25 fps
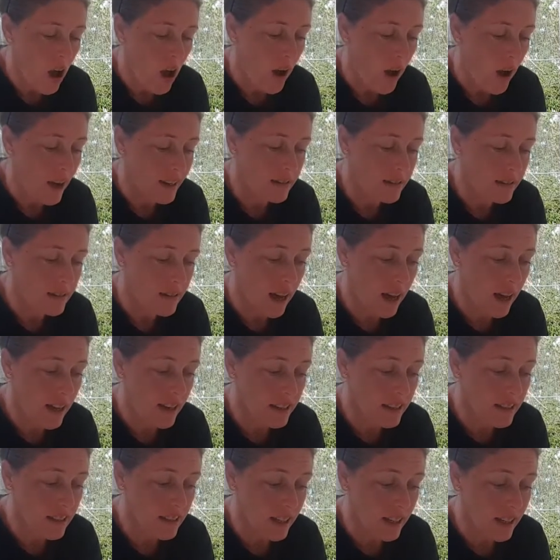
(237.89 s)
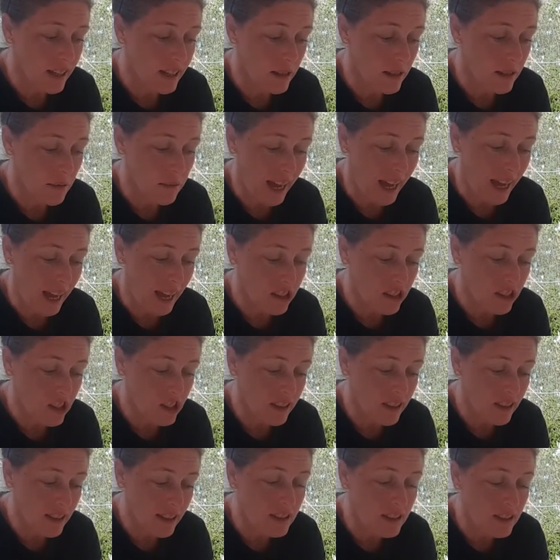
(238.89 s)
I started to see some
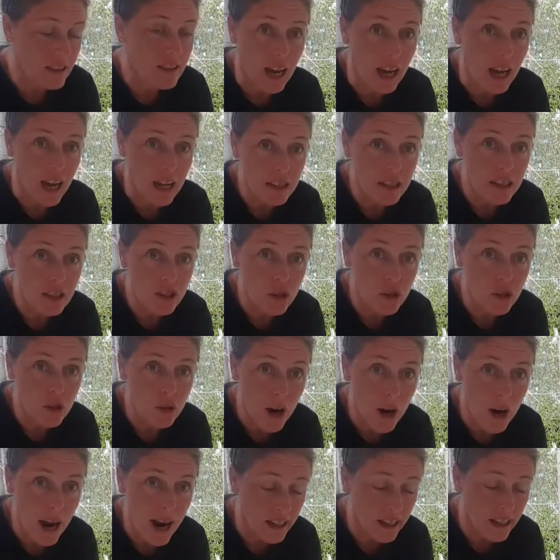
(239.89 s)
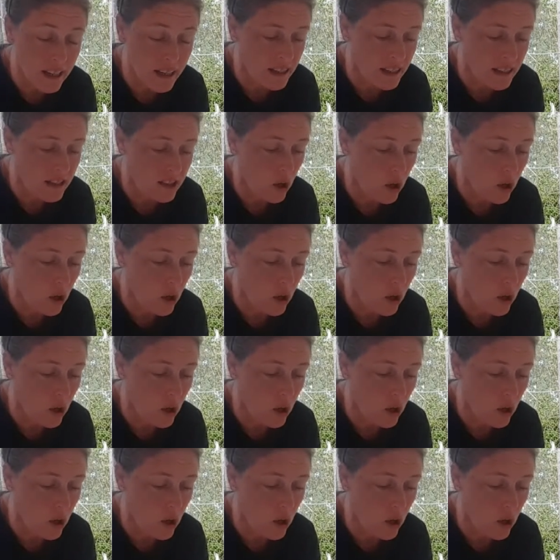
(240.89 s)
action. They're starting to crack in the